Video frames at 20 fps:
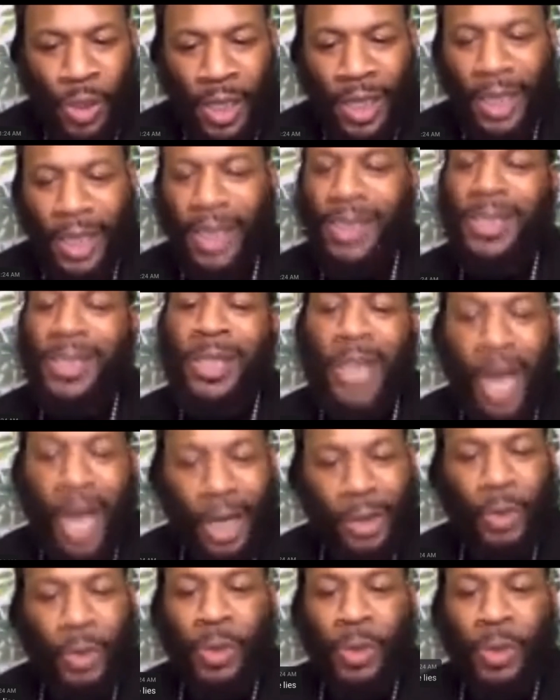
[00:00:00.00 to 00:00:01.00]
is
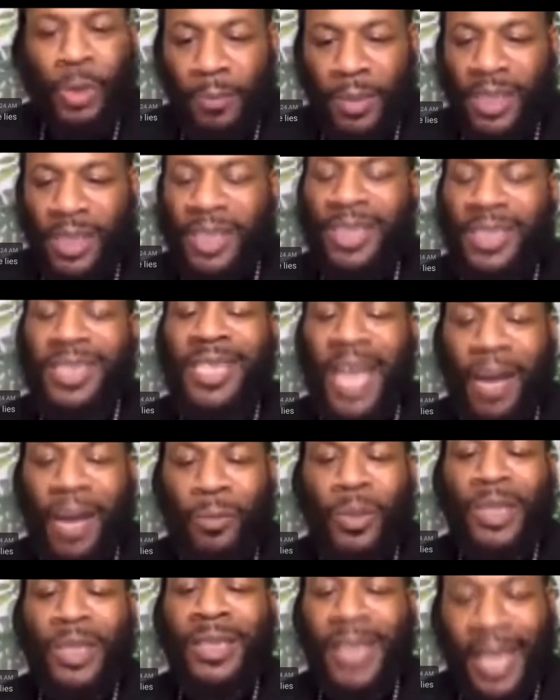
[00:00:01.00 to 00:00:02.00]
docued up because that's
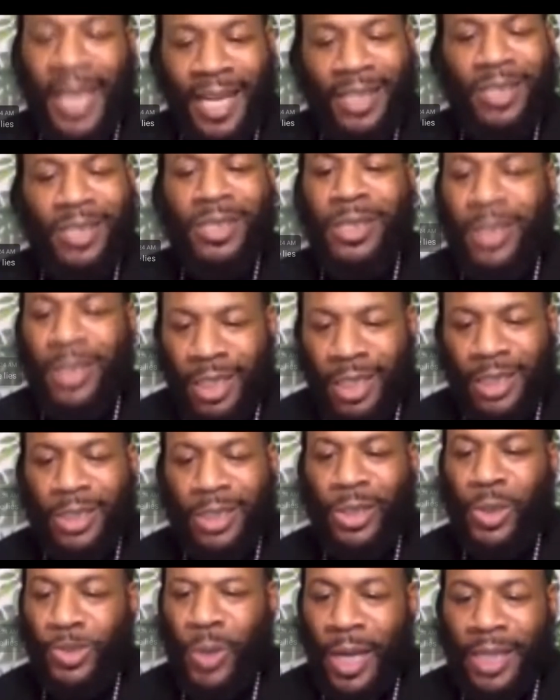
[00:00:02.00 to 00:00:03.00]
what Dana's does to
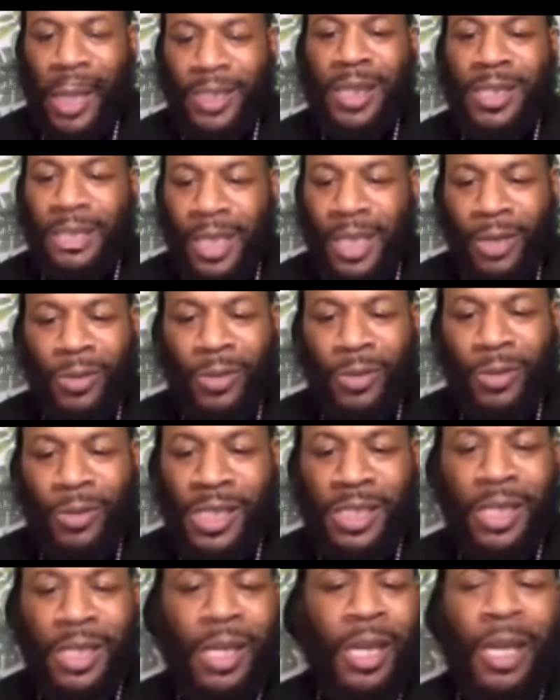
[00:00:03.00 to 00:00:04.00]
try to sell
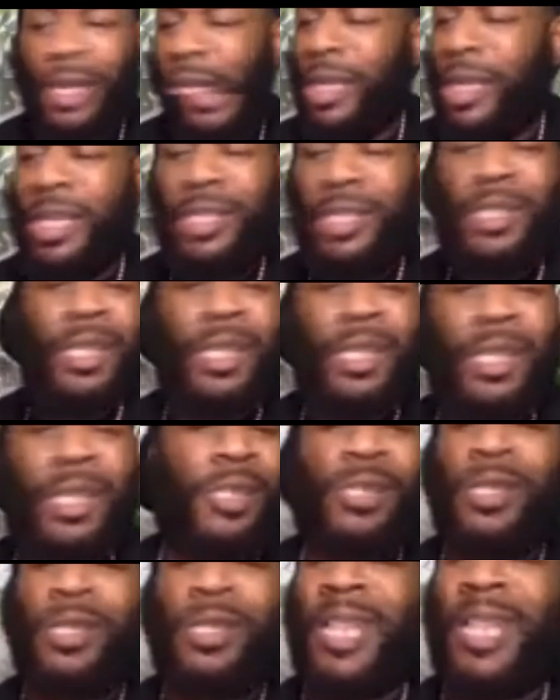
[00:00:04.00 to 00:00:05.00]
his
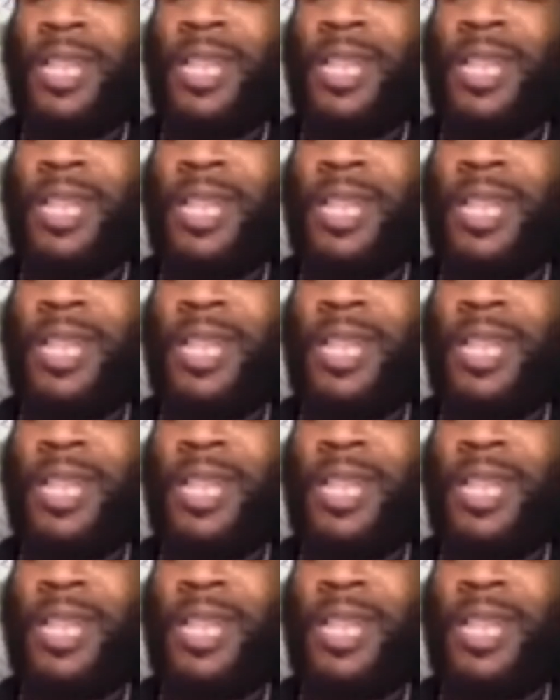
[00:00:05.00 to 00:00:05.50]
lies